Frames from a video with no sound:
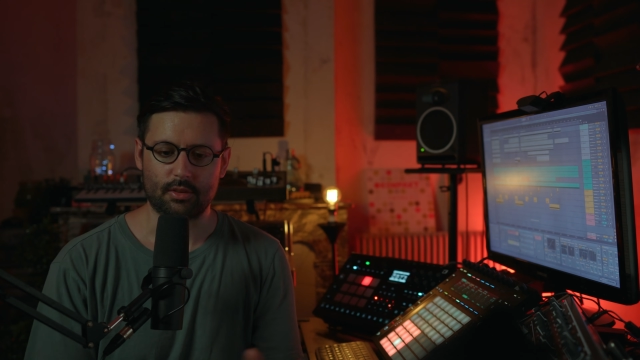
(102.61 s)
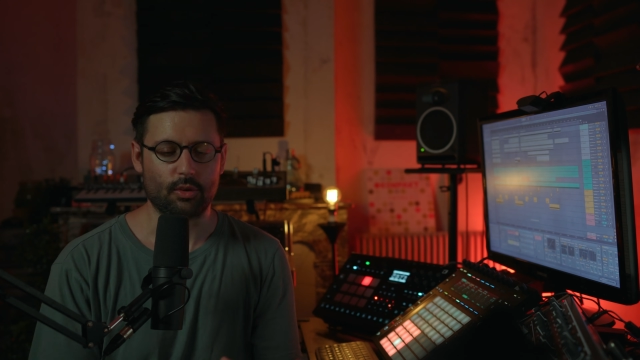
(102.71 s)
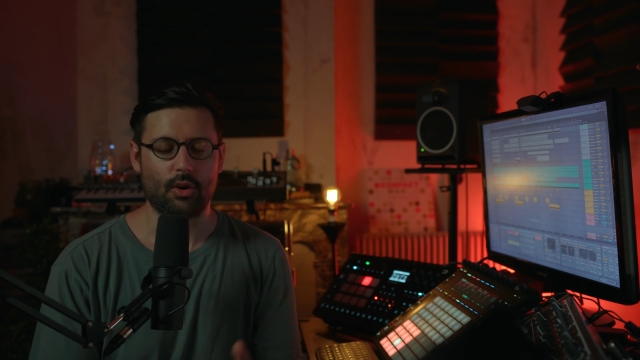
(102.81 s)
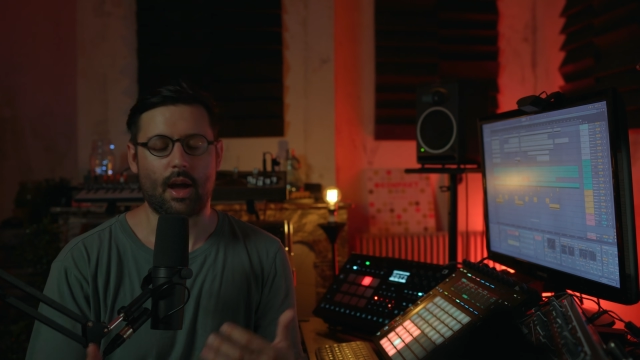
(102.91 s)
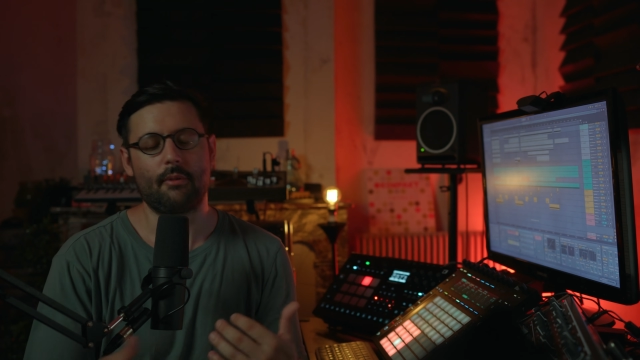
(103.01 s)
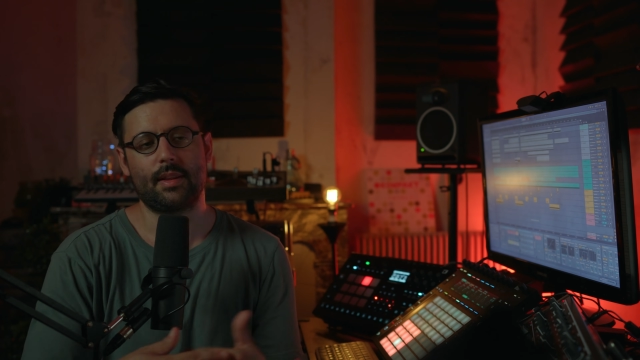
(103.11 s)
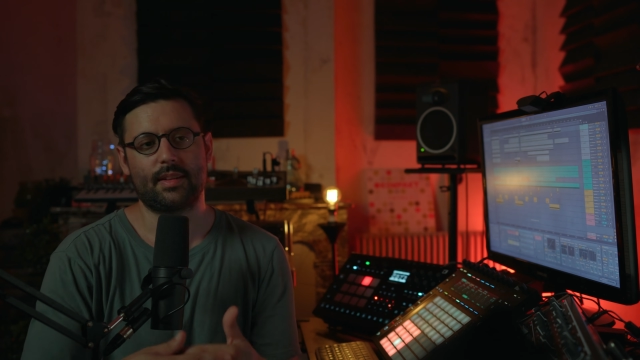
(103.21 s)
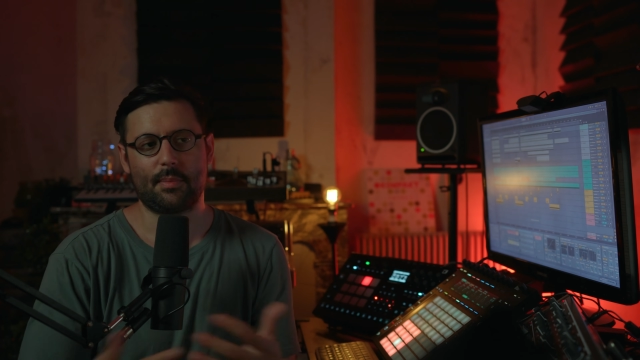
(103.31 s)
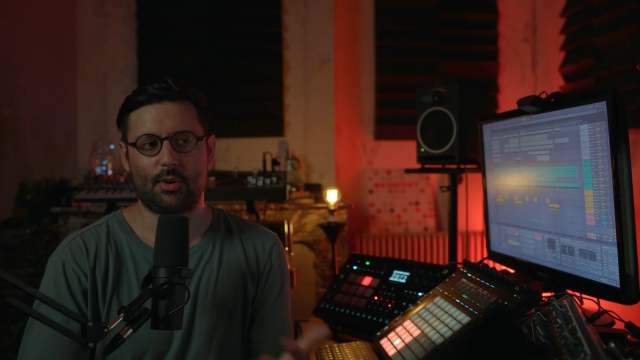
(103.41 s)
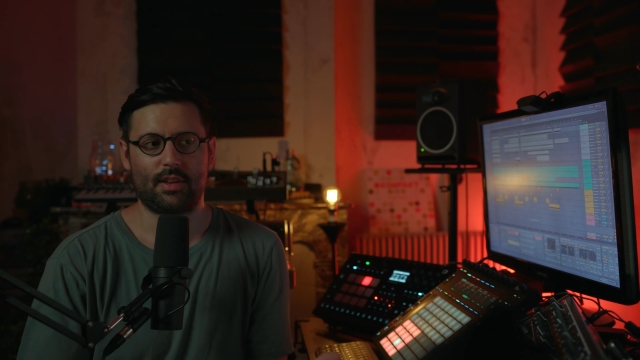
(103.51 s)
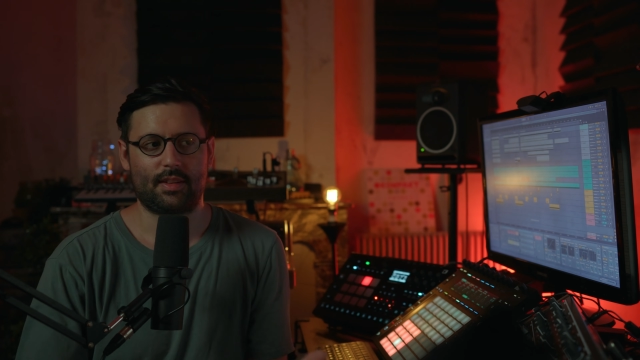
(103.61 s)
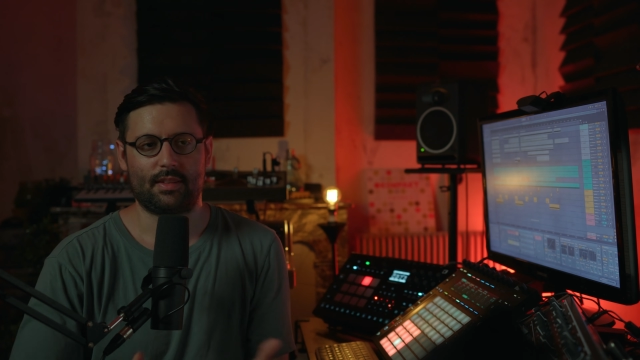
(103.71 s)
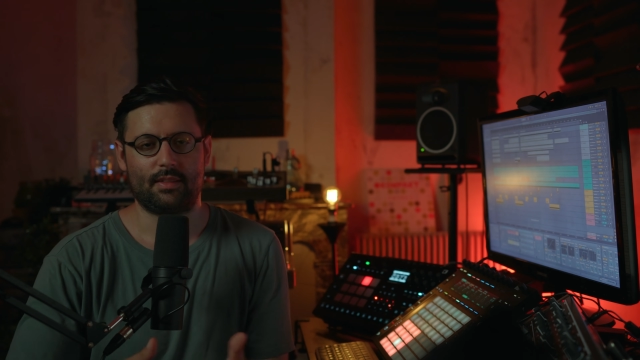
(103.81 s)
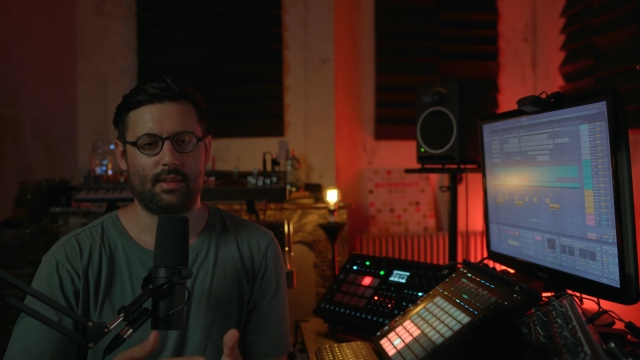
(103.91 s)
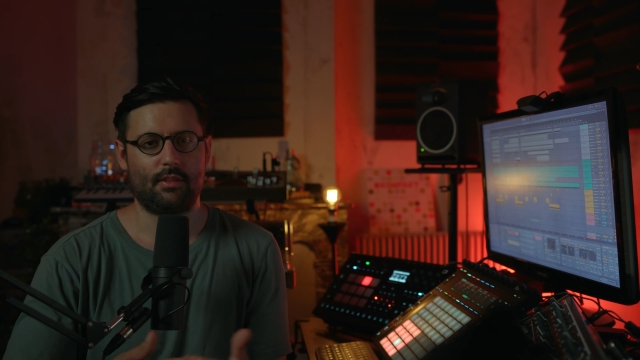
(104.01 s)
You know, having sample is
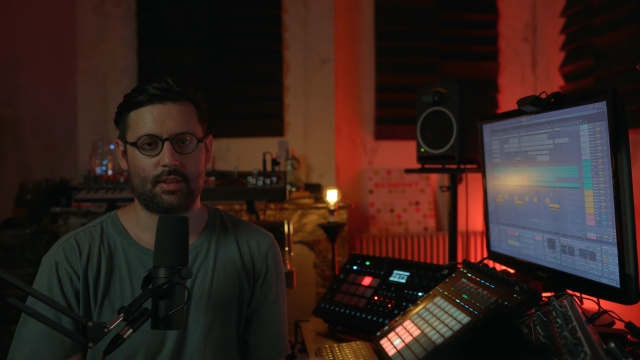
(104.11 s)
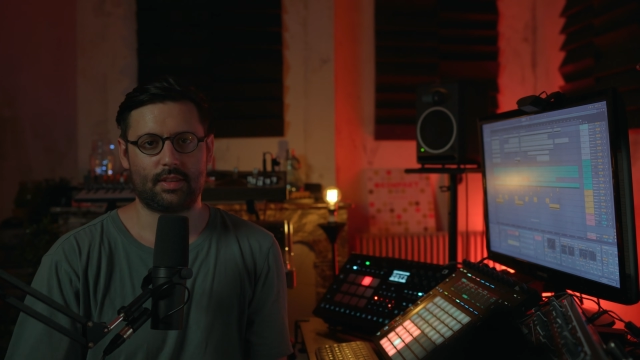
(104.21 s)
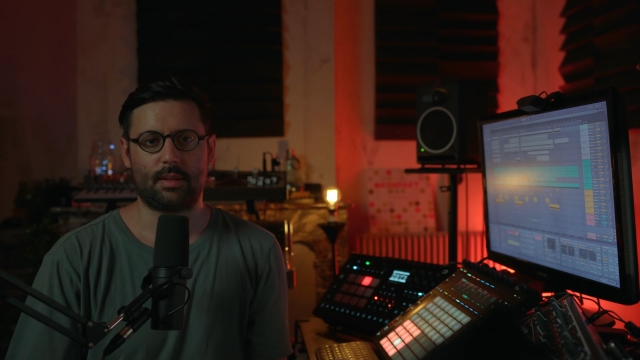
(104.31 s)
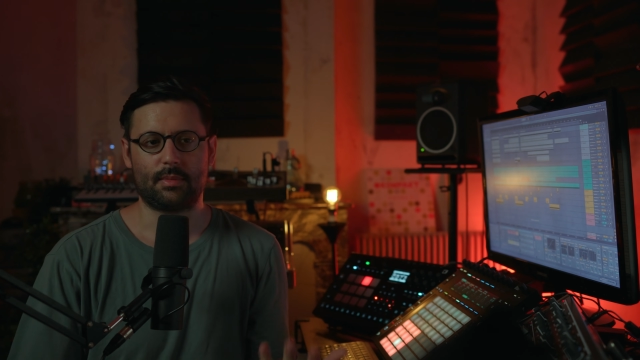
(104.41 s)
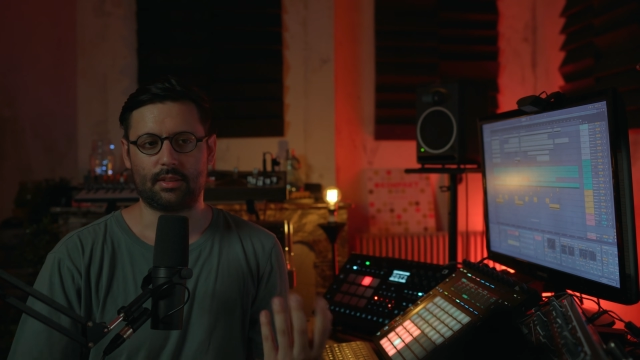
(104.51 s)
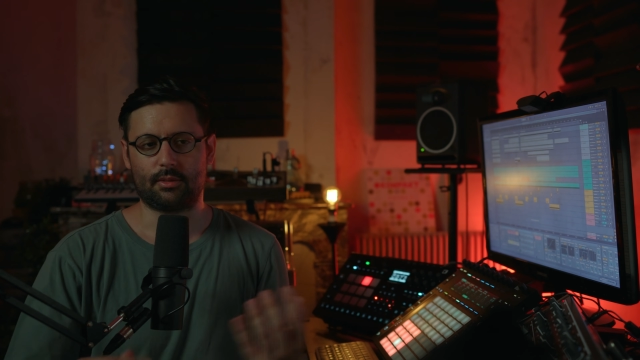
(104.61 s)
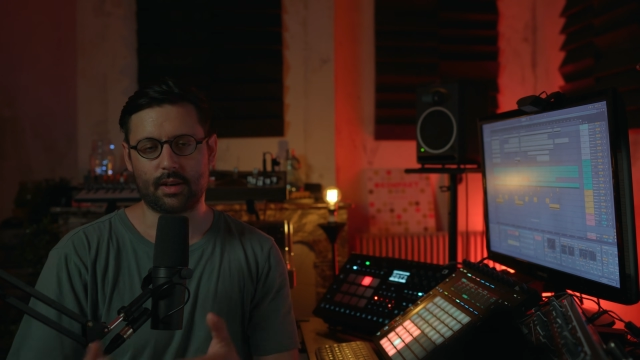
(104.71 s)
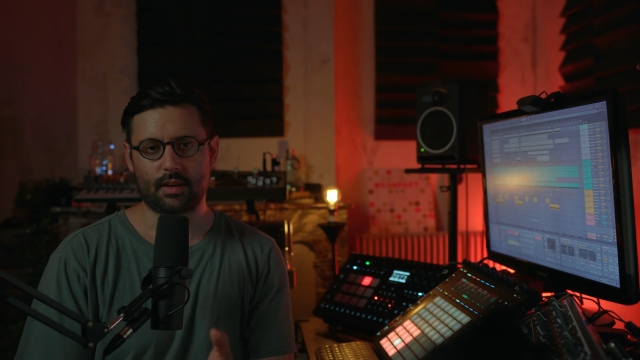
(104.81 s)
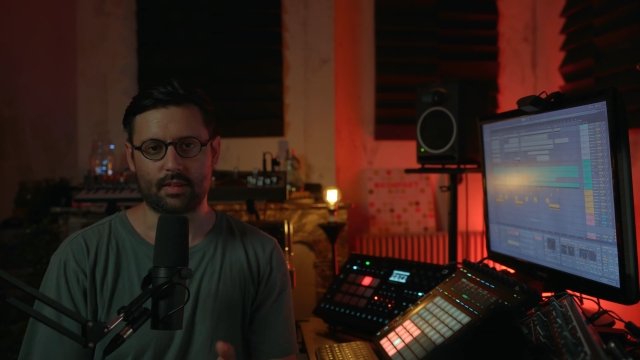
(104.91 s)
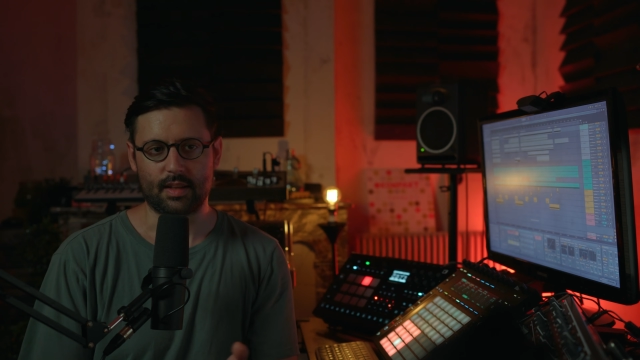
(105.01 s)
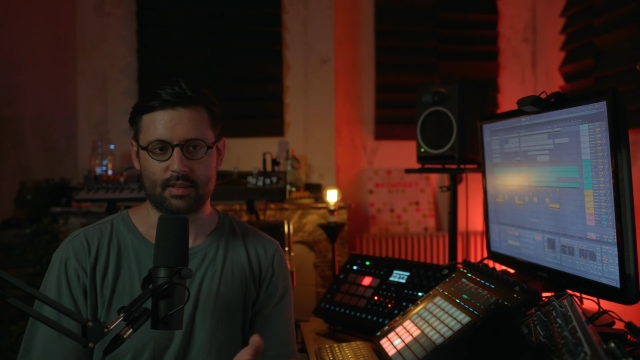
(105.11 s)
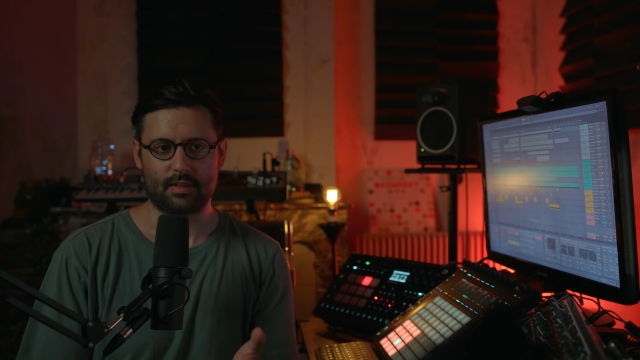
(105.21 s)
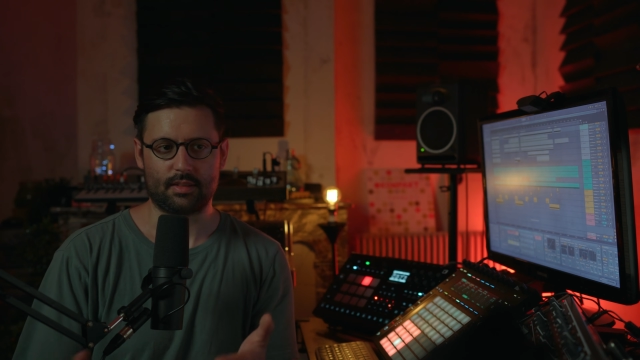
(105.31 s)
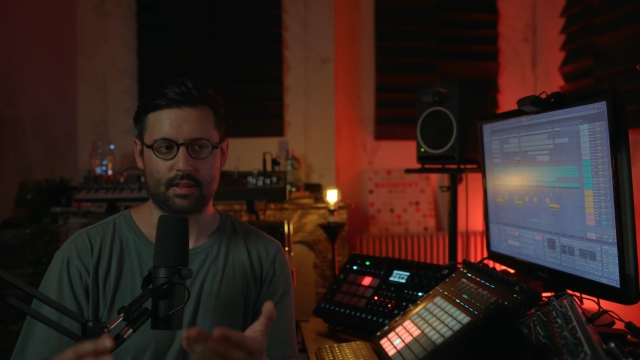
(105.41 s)
never the same than the real things,